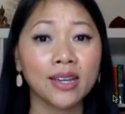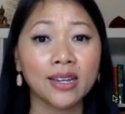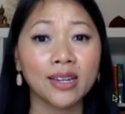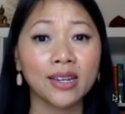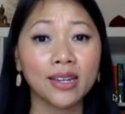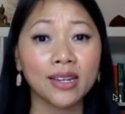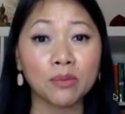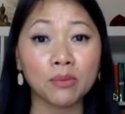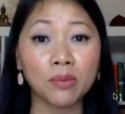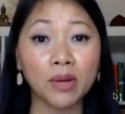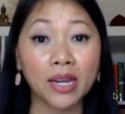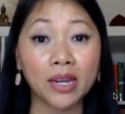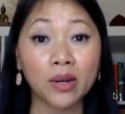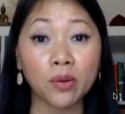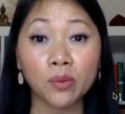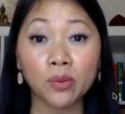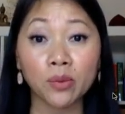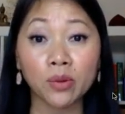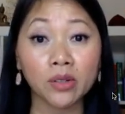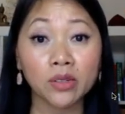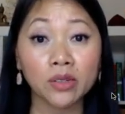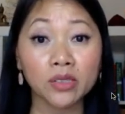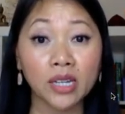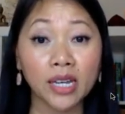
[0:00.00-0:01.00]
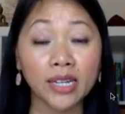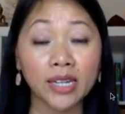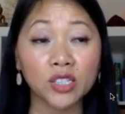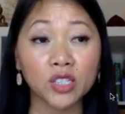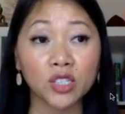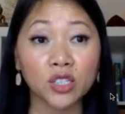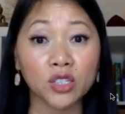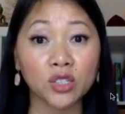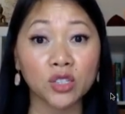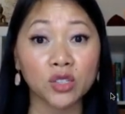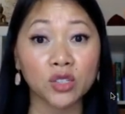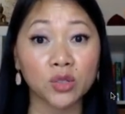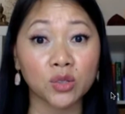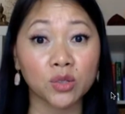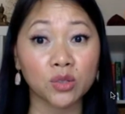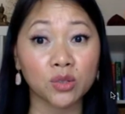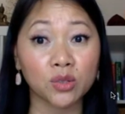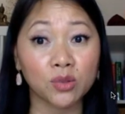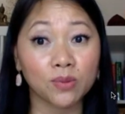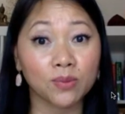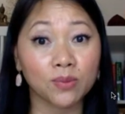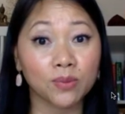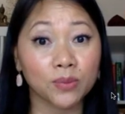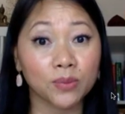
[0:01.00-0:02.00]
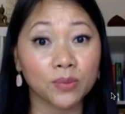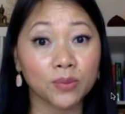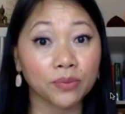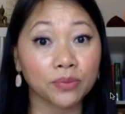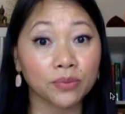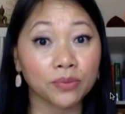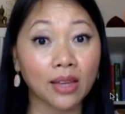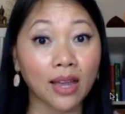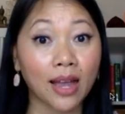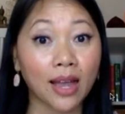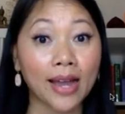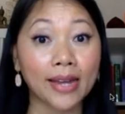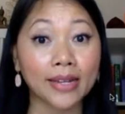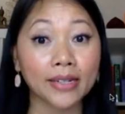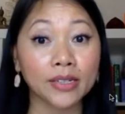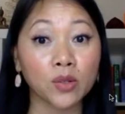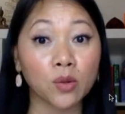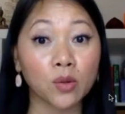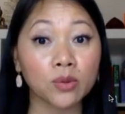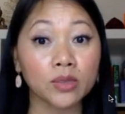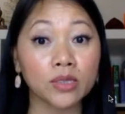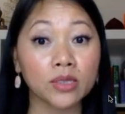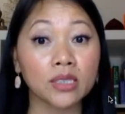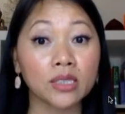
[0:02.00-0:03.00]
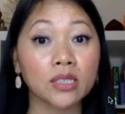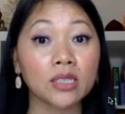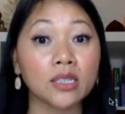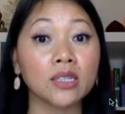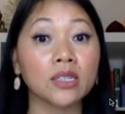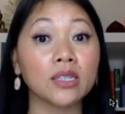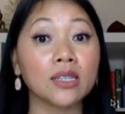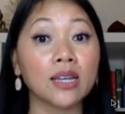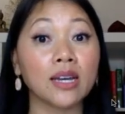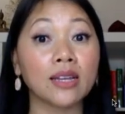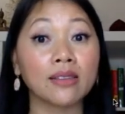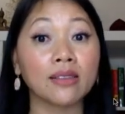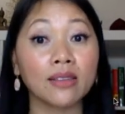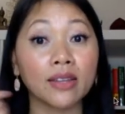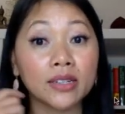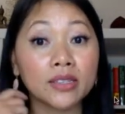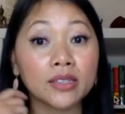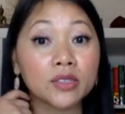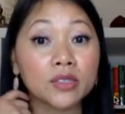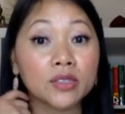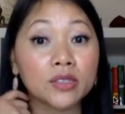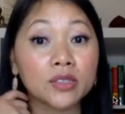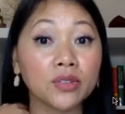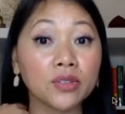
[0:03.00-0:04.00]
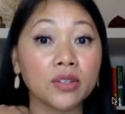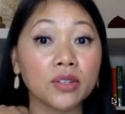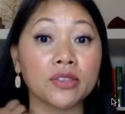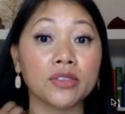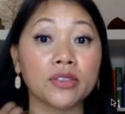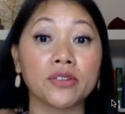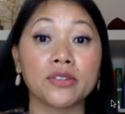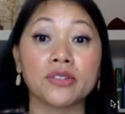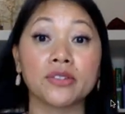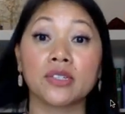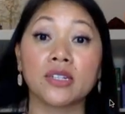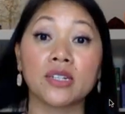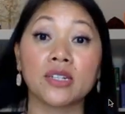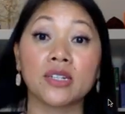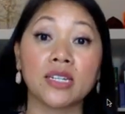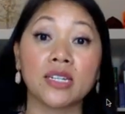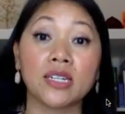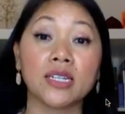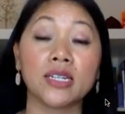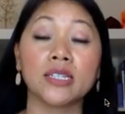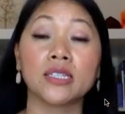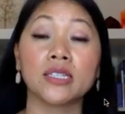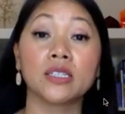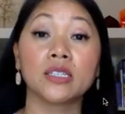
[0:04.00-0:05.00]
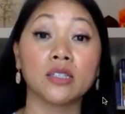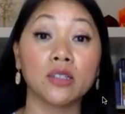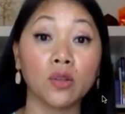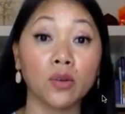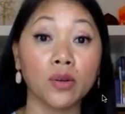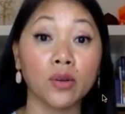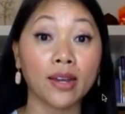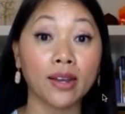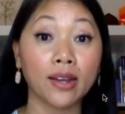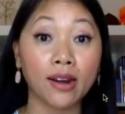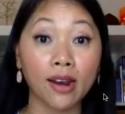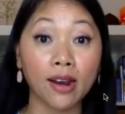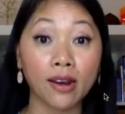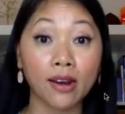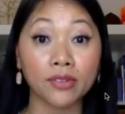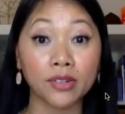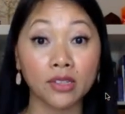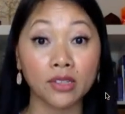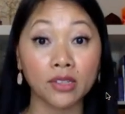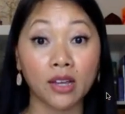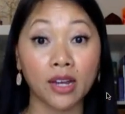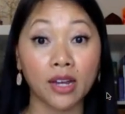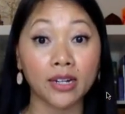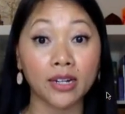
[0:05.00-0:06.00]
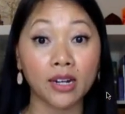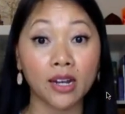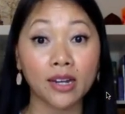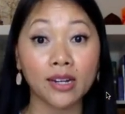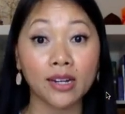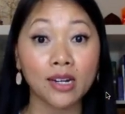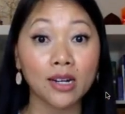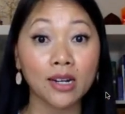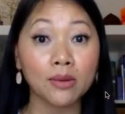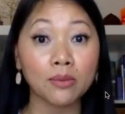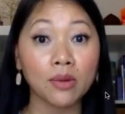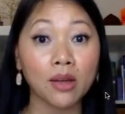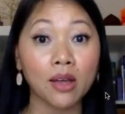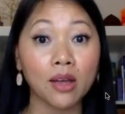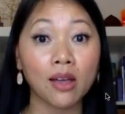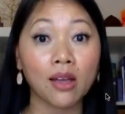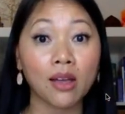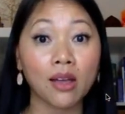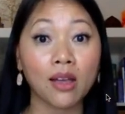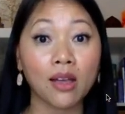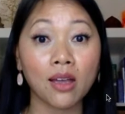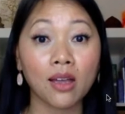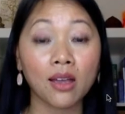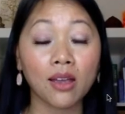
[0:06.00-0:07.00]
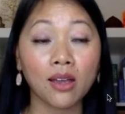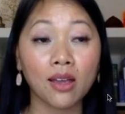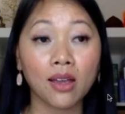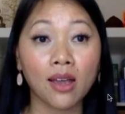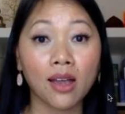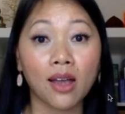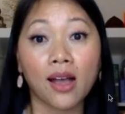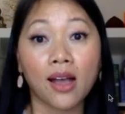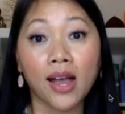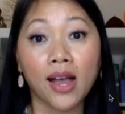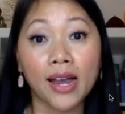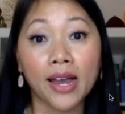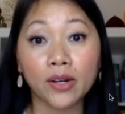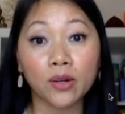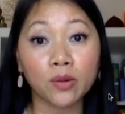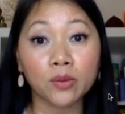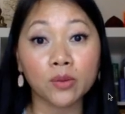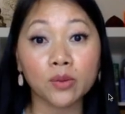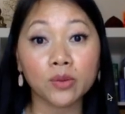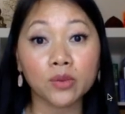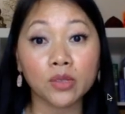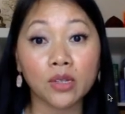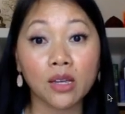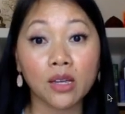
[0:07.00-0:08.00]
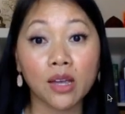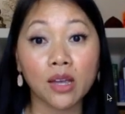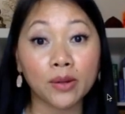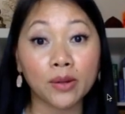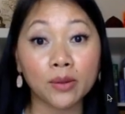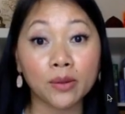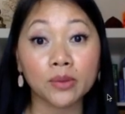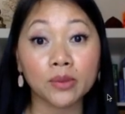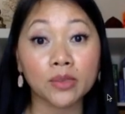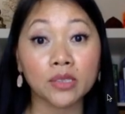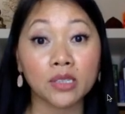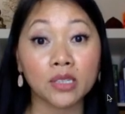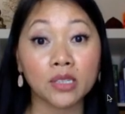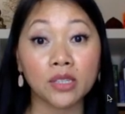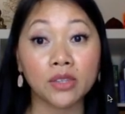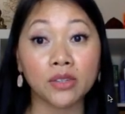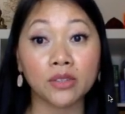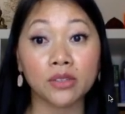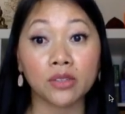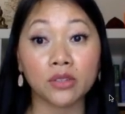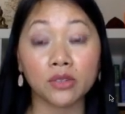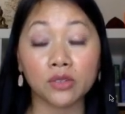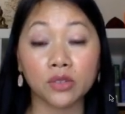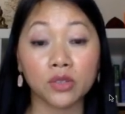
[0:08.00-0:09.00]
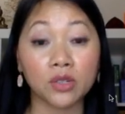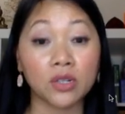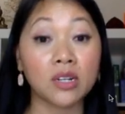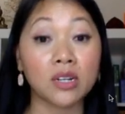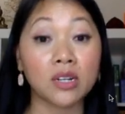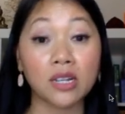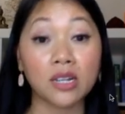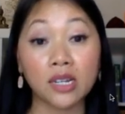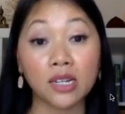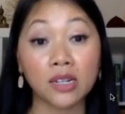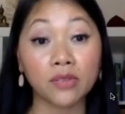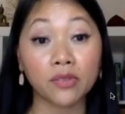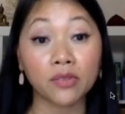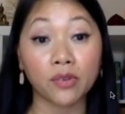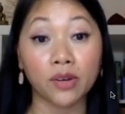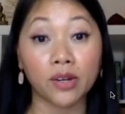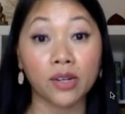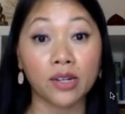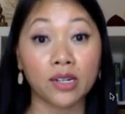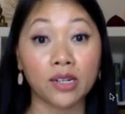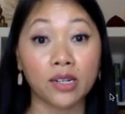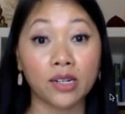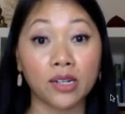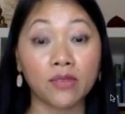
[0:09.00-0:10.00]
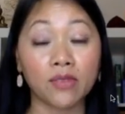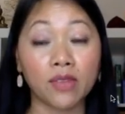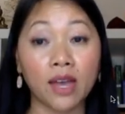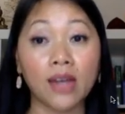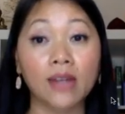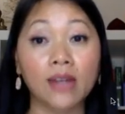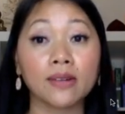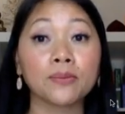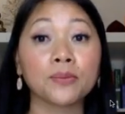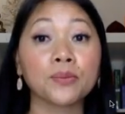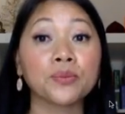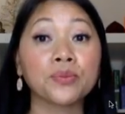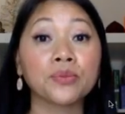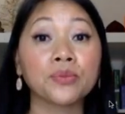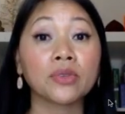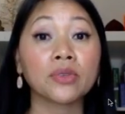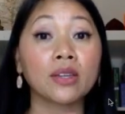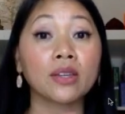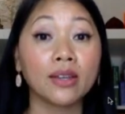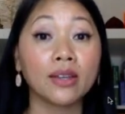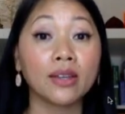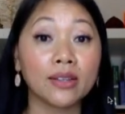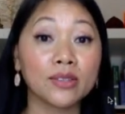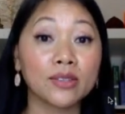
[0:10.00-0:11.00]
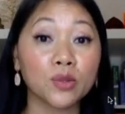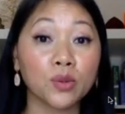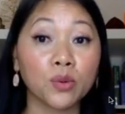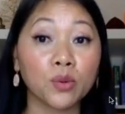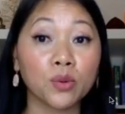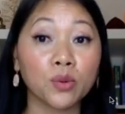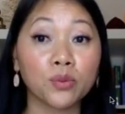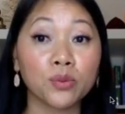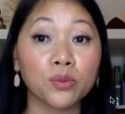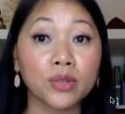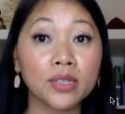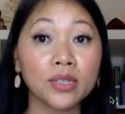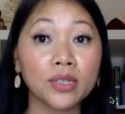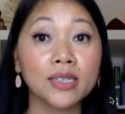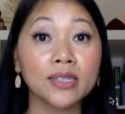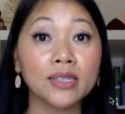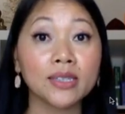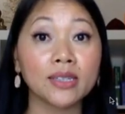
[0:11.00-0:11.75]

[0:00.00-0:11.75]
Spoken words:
In my world, I don't see, unless you feel like there's a need to look at every line item, I don't see that there's a need for any of that. And so really